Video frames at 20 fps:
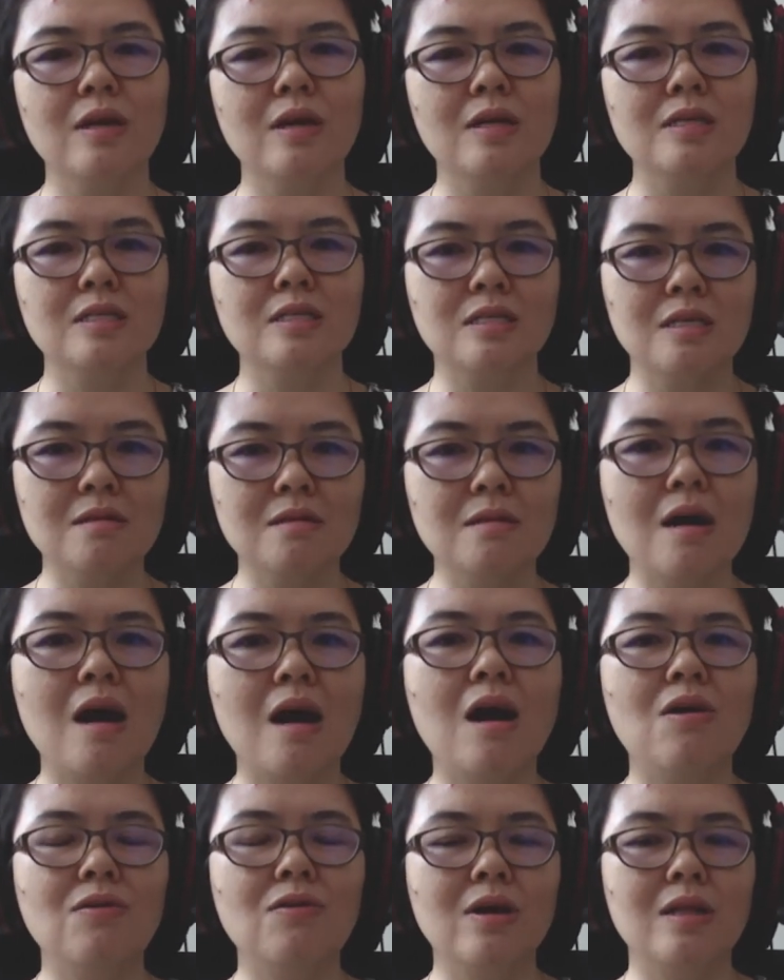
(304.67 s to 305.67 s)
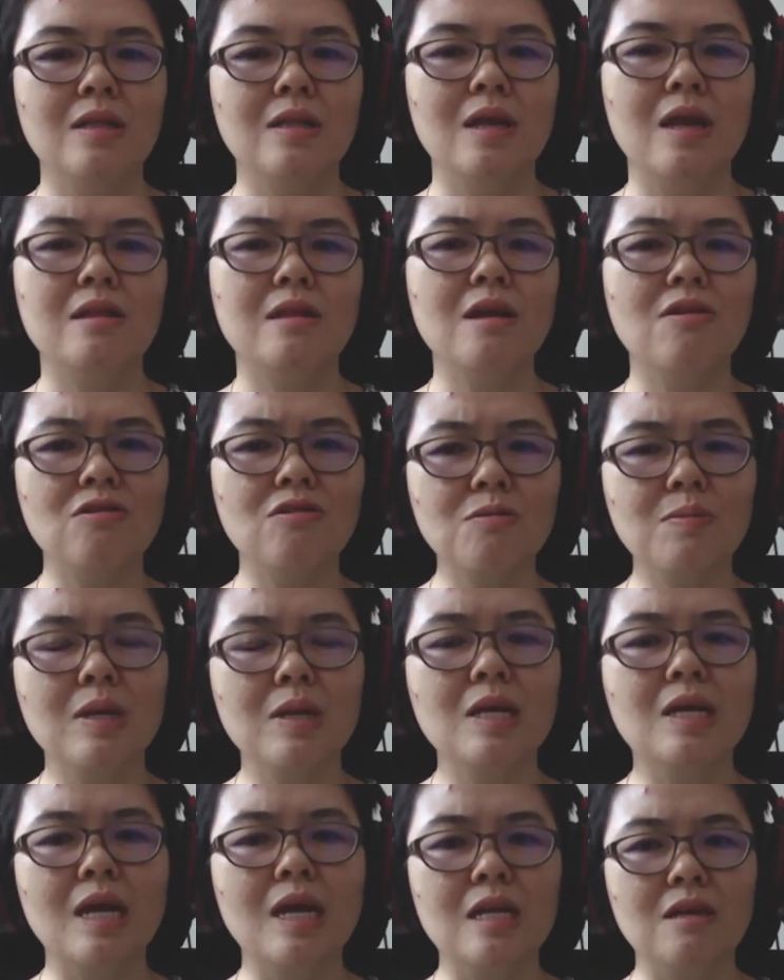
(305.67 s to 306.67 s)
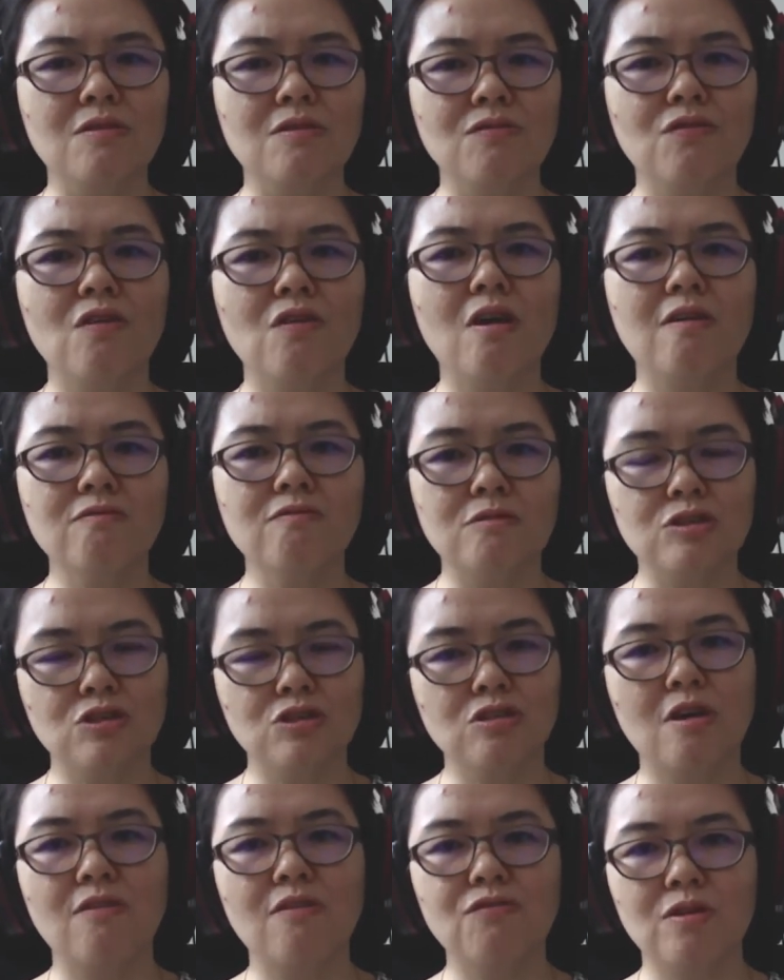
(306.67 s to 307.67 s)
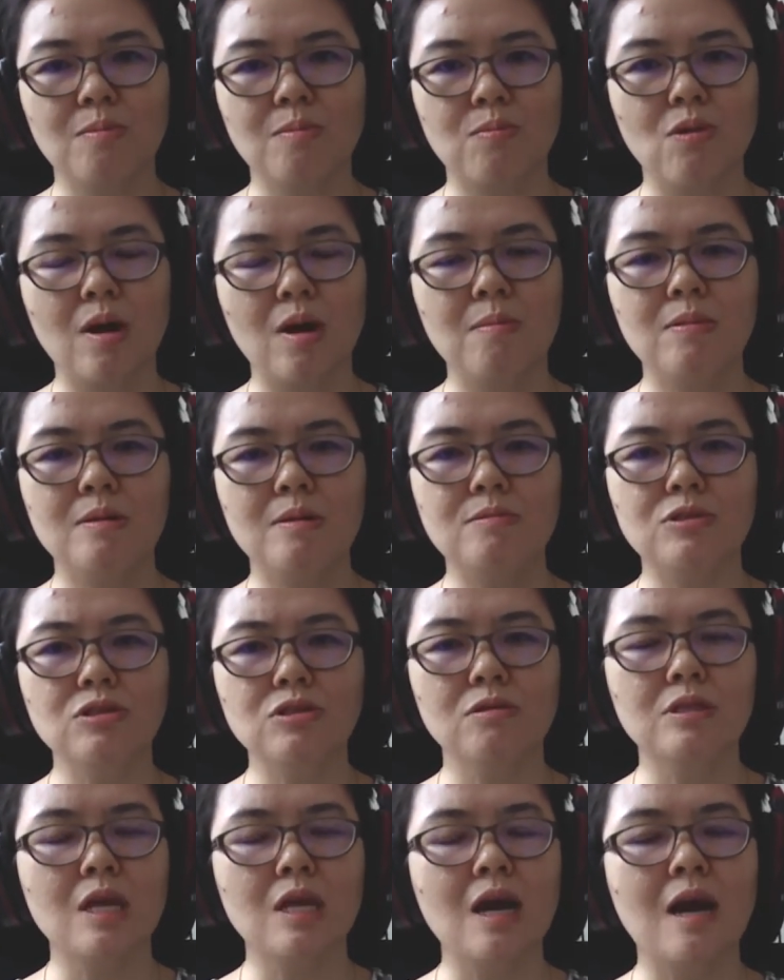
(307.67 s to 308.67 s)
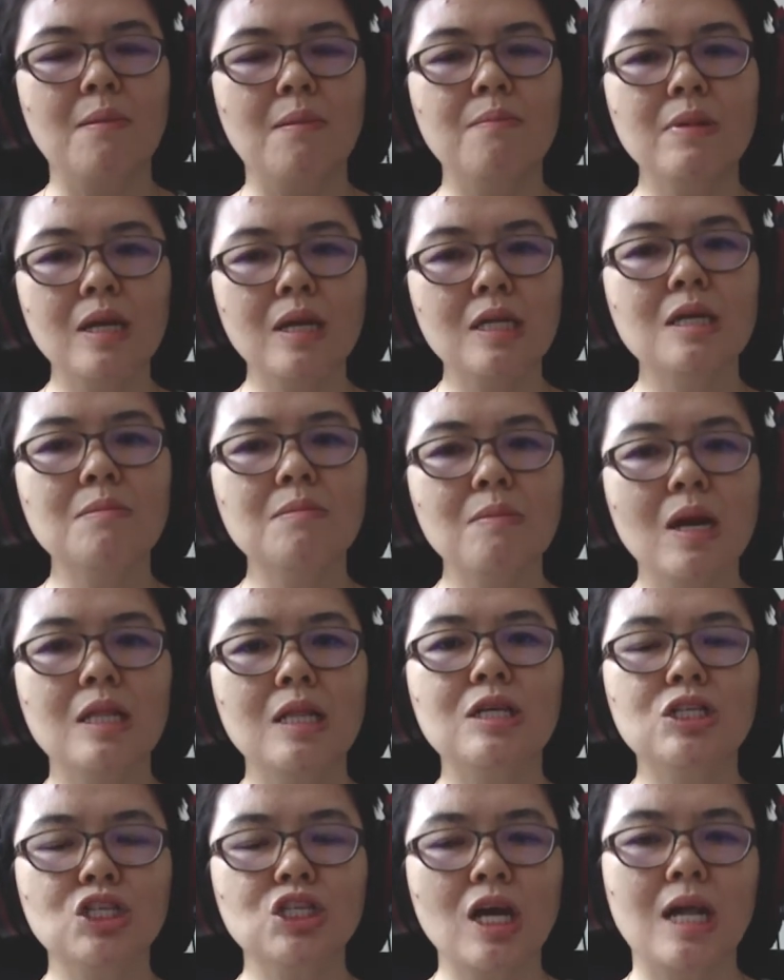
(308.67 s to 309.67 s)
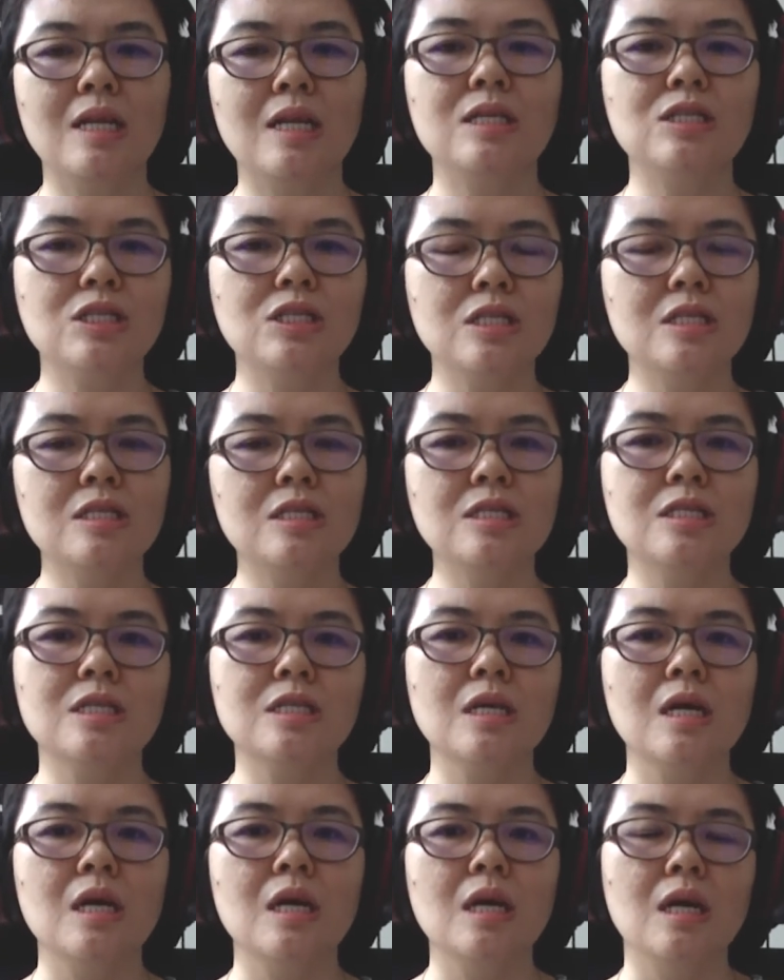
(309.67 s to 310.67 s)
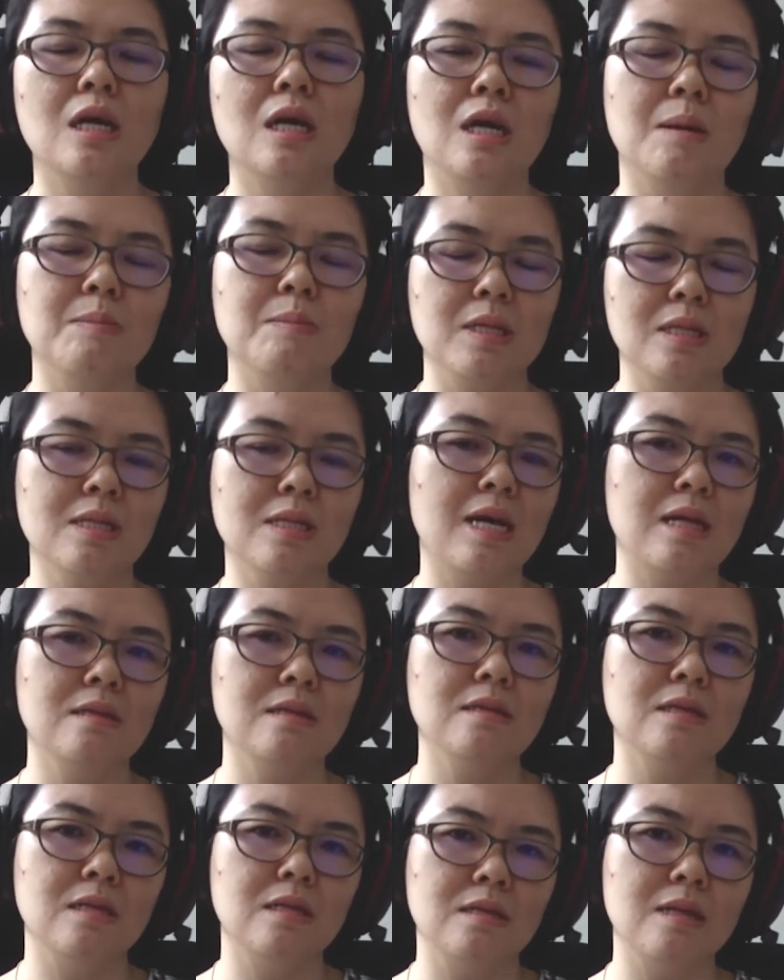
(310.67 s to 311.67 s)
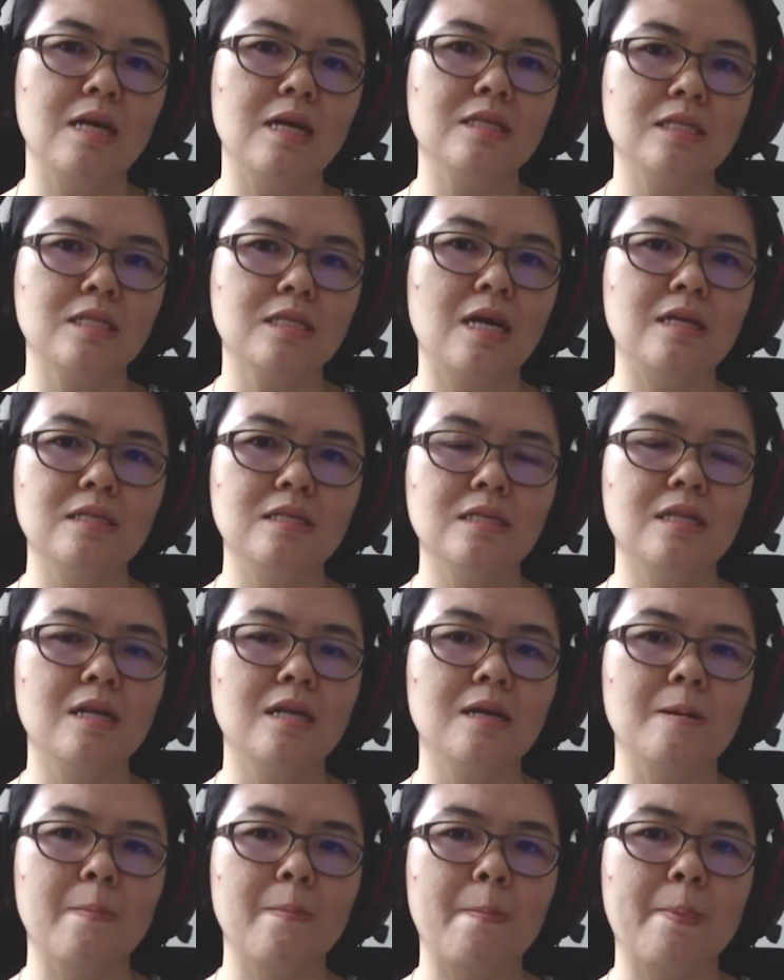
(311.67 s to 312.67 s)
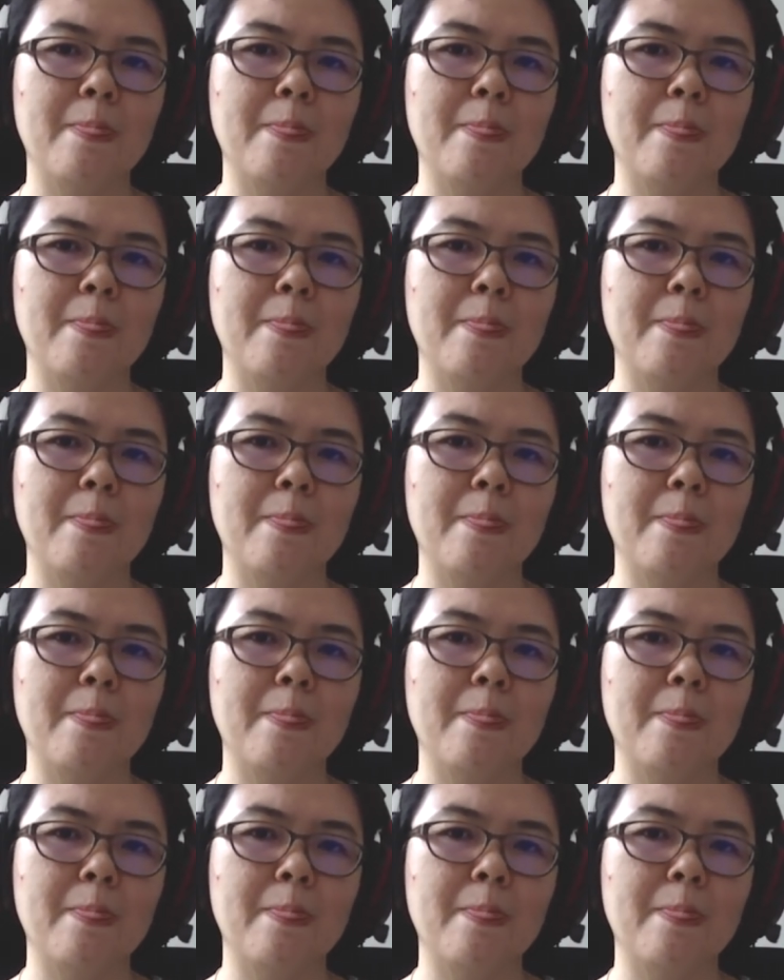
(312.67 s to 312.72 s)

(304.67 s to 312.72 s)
sit down and then everybody get involved to solve the problem. So there are many challenges in that sense lah.